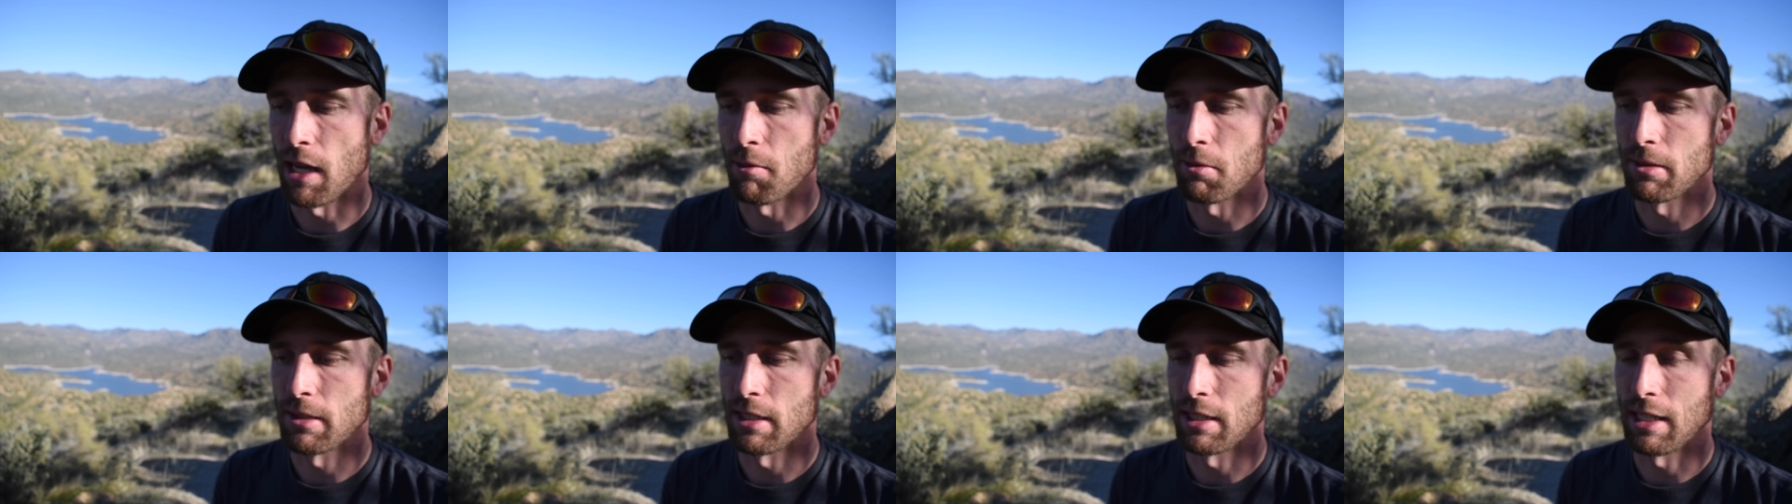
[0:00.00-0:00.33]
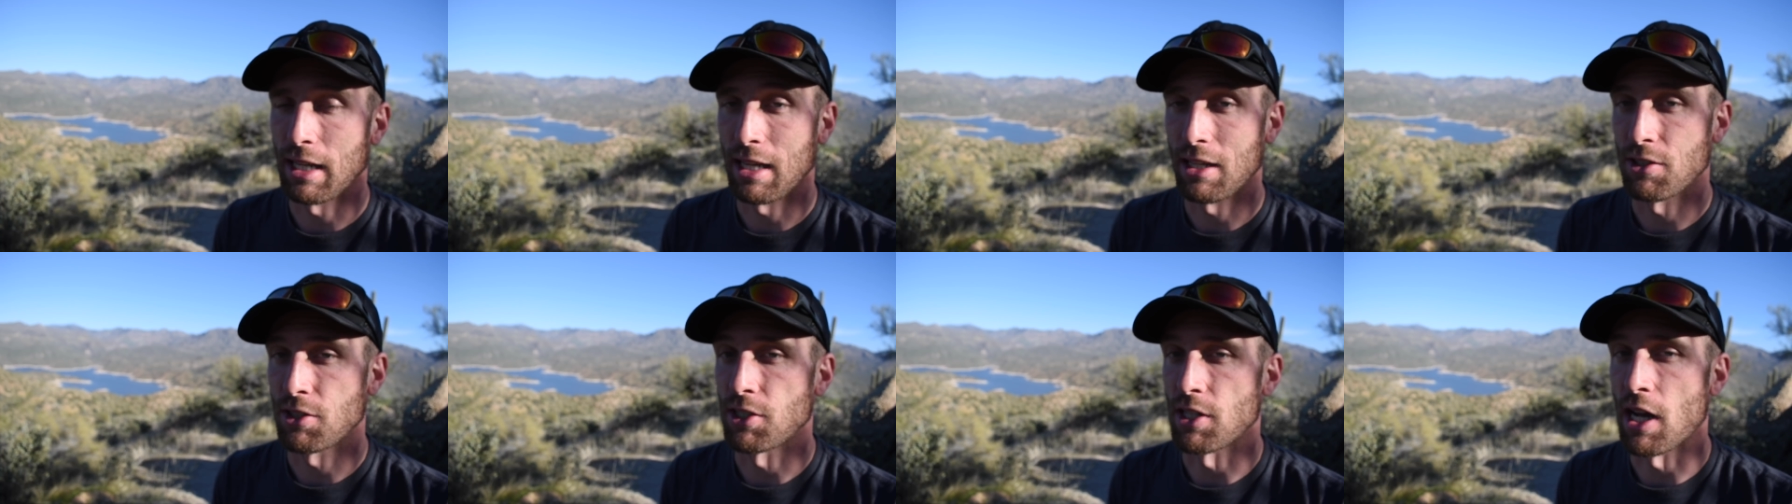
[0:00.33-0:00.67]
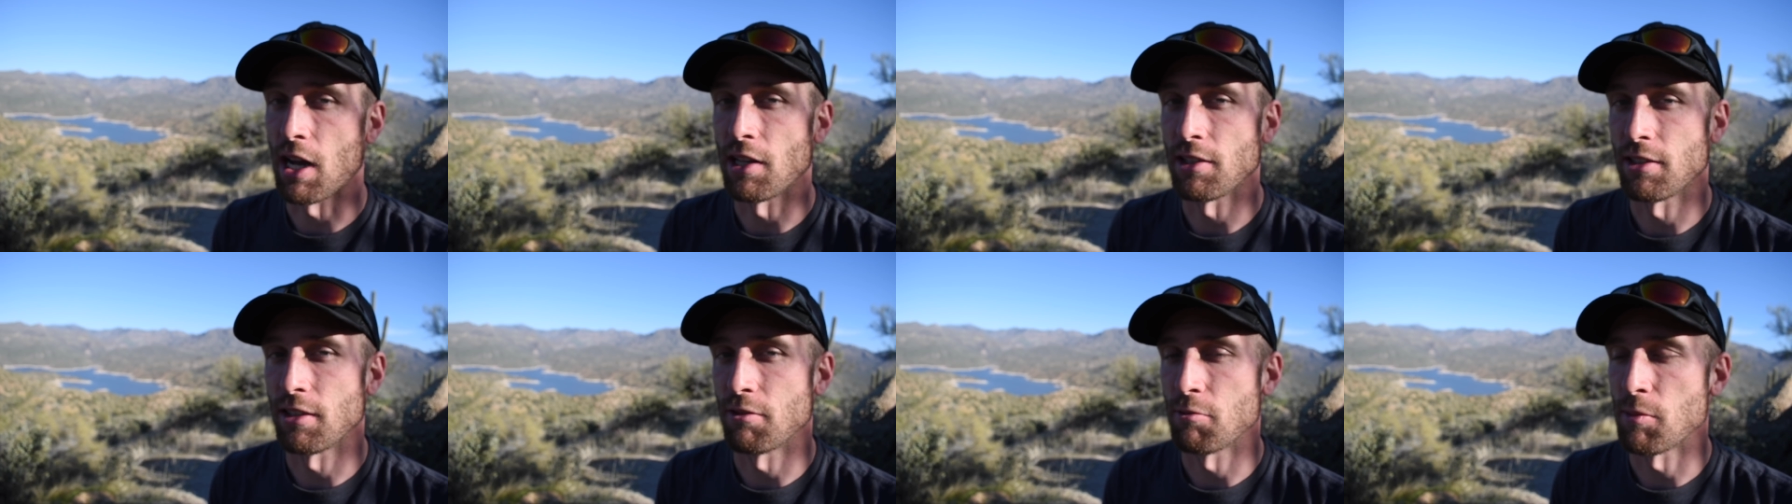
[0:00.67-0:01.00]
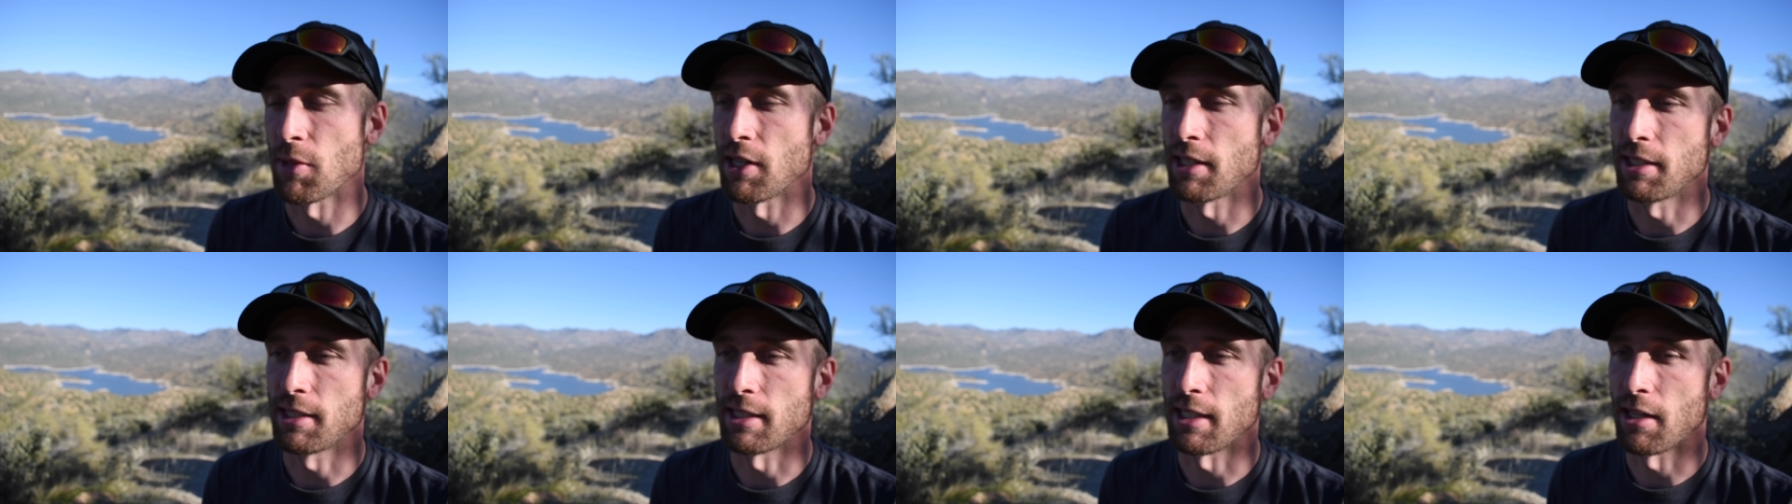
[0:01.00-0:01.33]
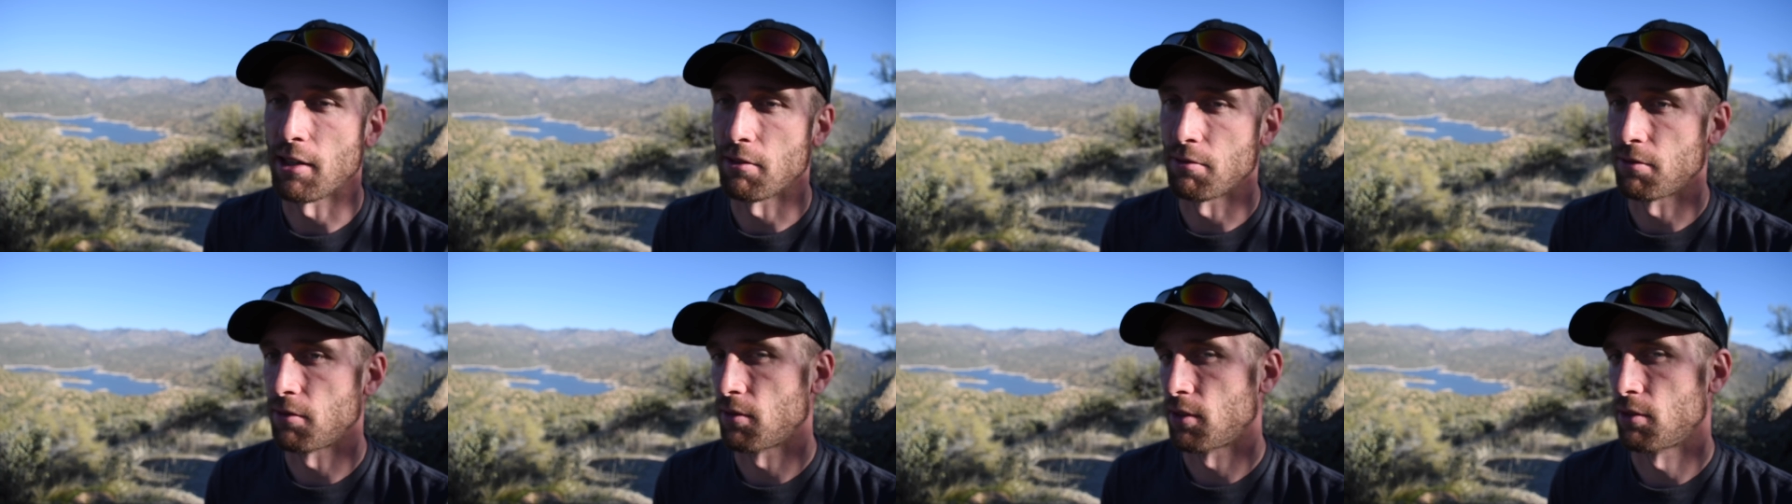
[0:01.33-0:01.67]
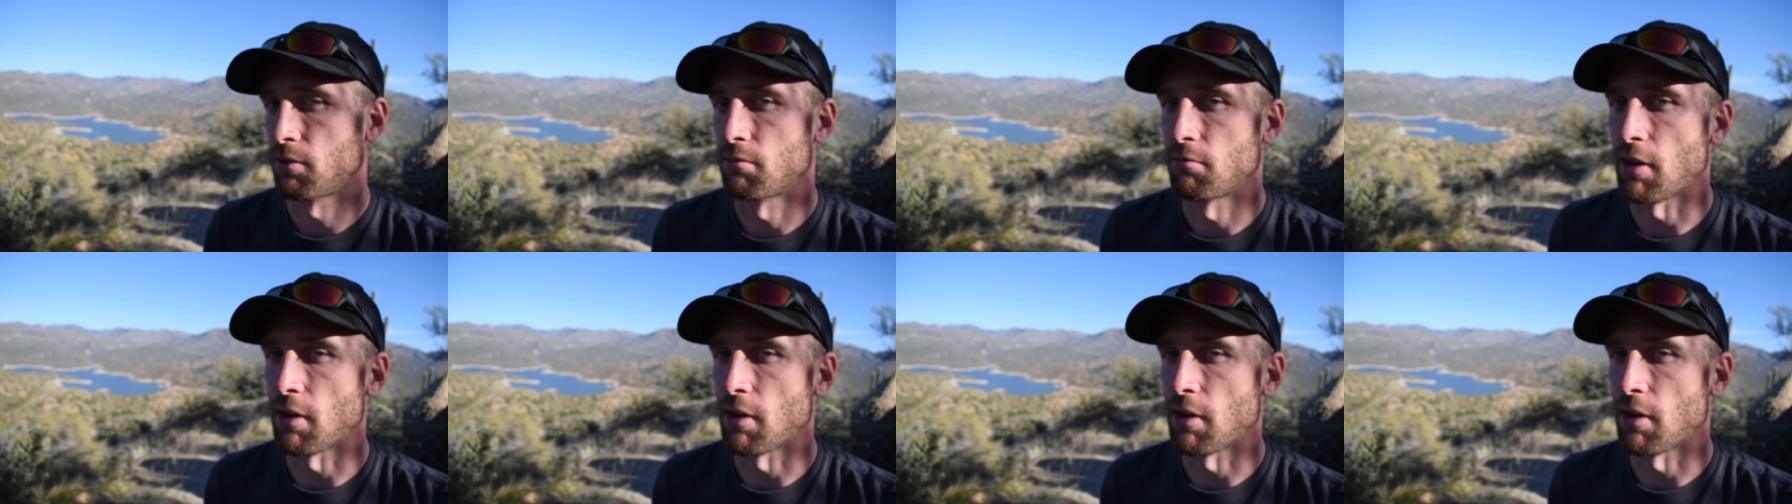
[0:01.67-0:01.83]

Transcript: able to get shots of myself